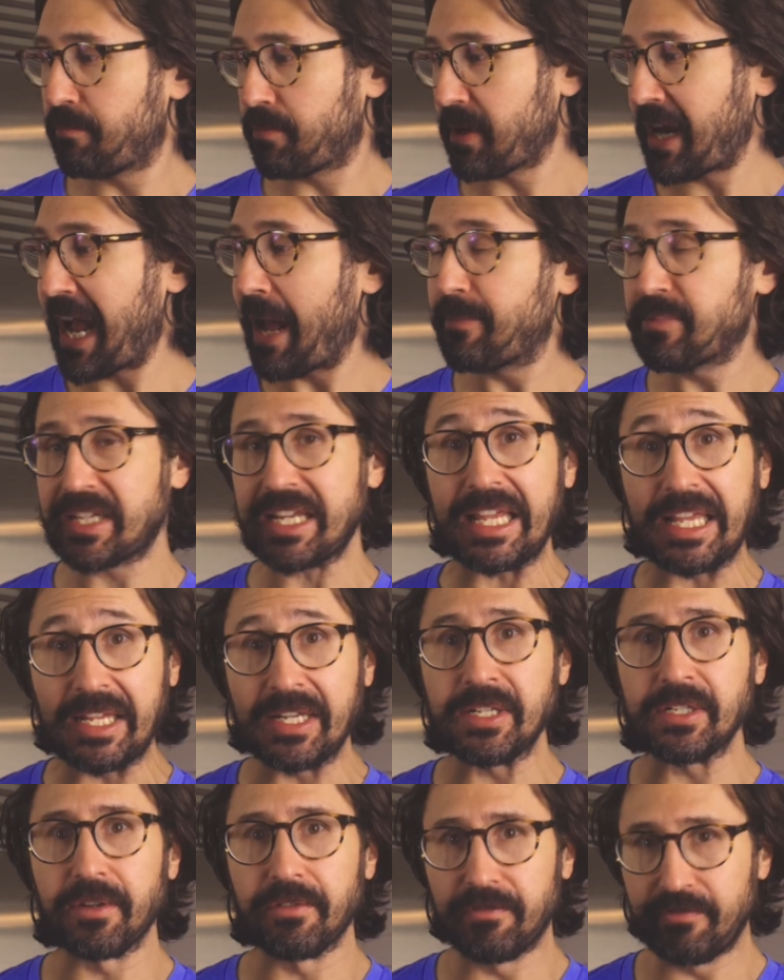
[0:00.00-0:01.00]
Perhaps
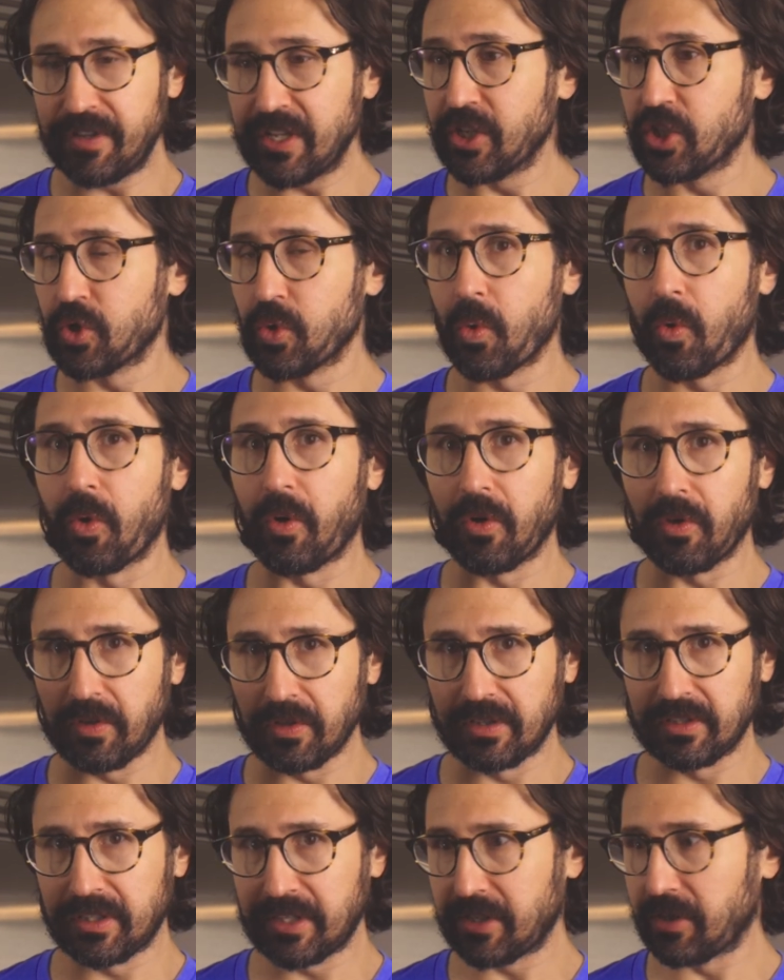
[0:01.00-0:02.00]

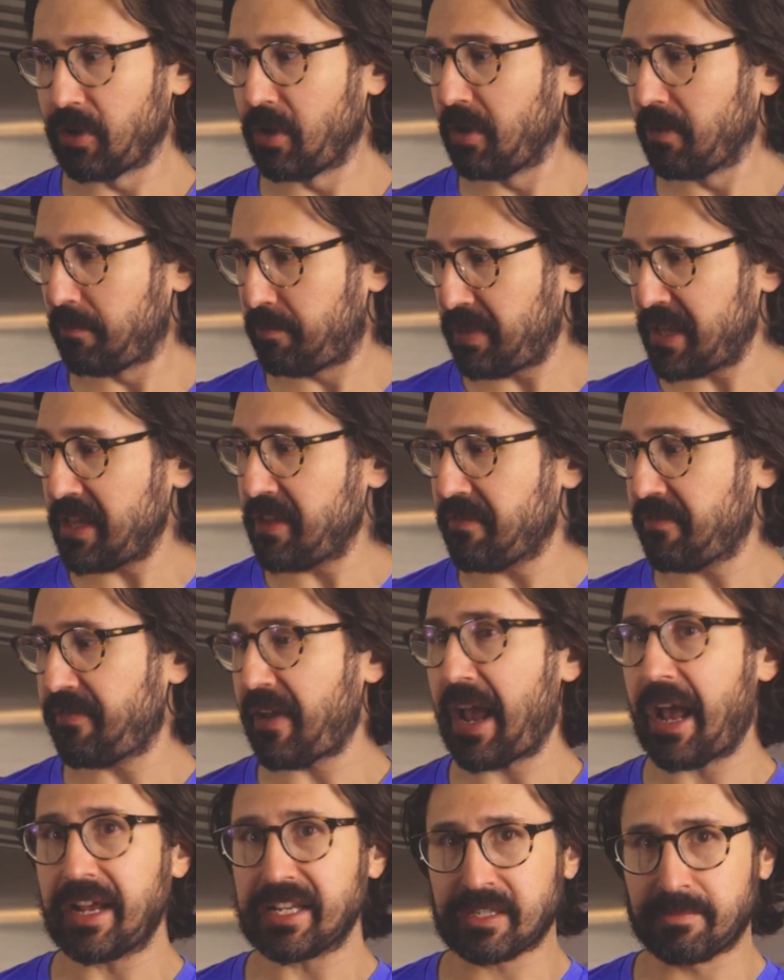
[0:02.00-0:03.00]
individual little
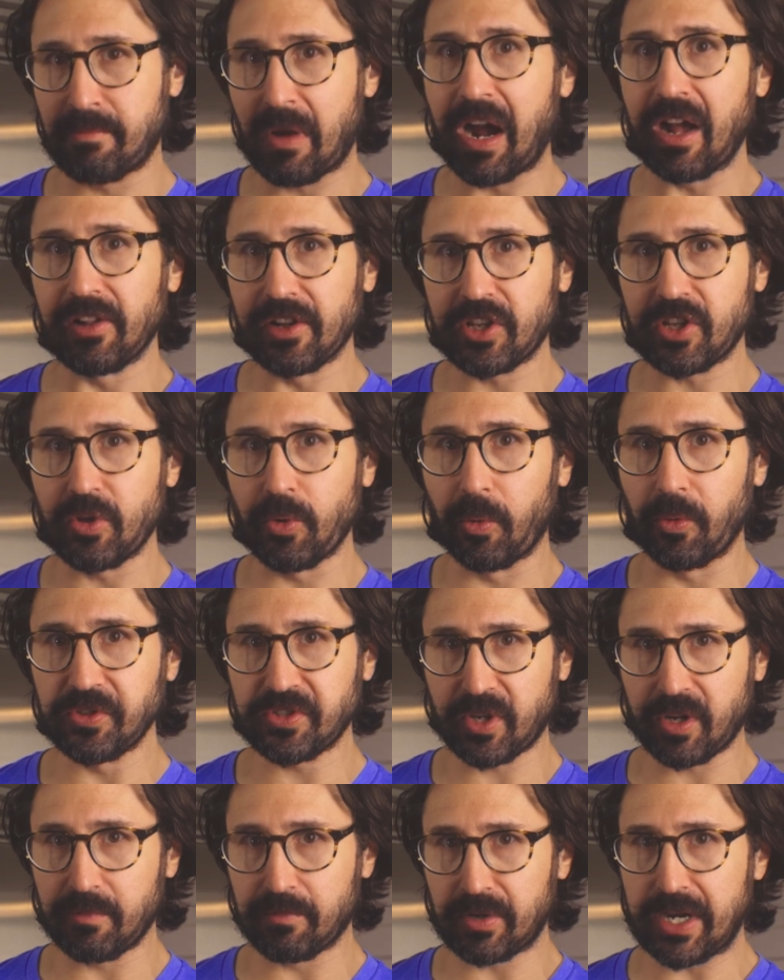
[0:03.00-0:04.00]
PFAS
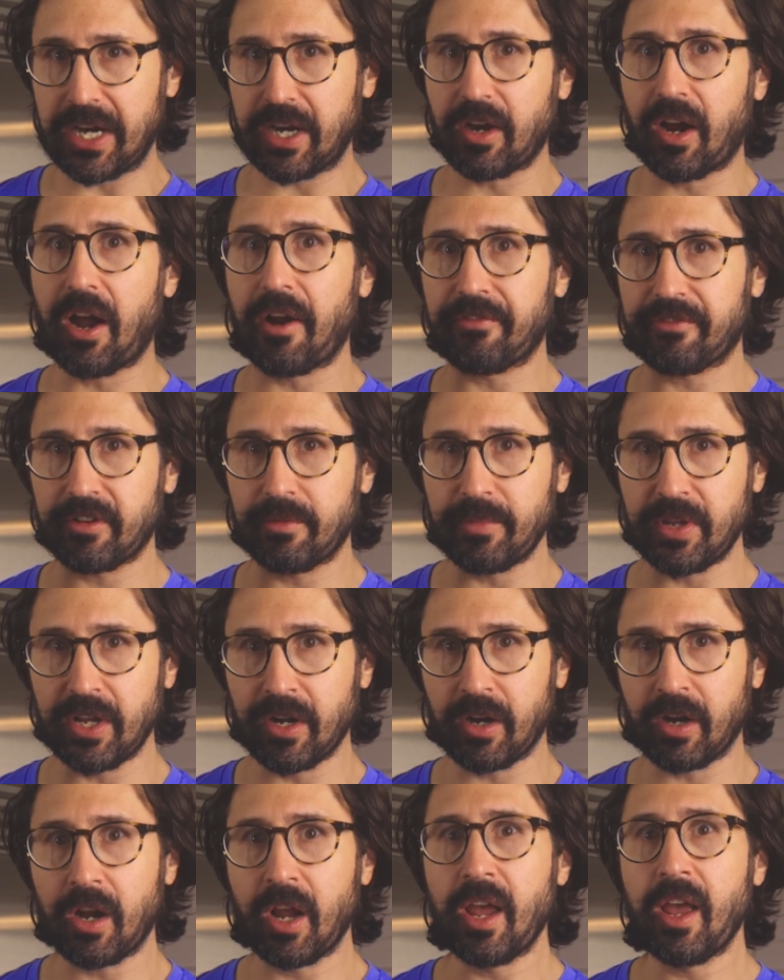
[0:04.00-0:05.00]
molecules could break off from
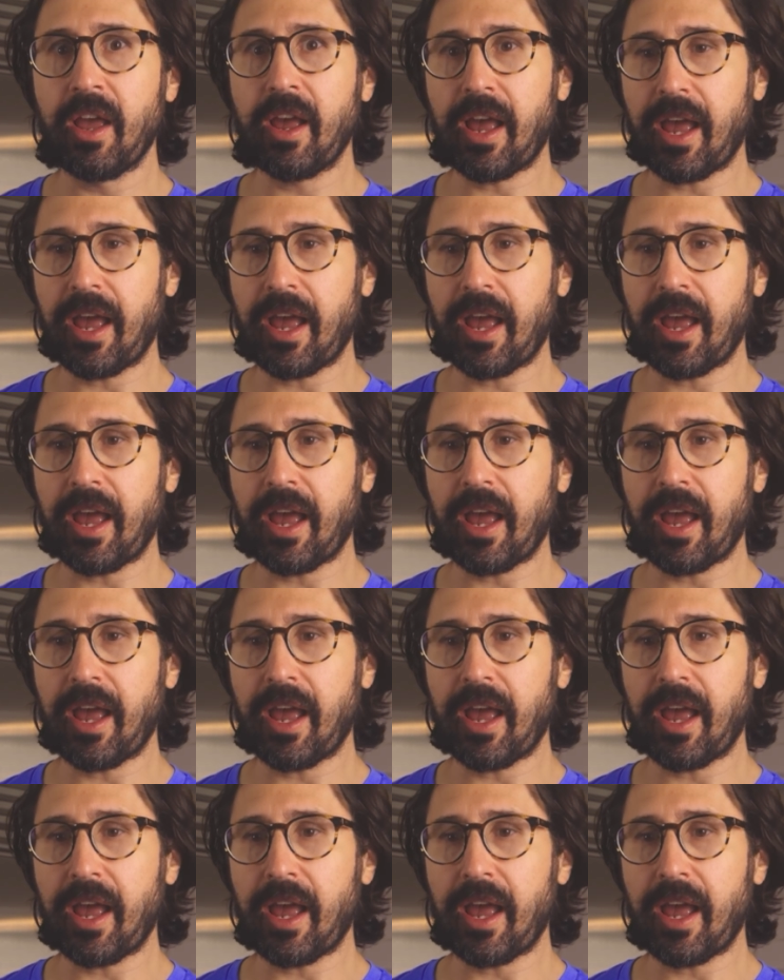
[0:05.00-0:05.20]
here,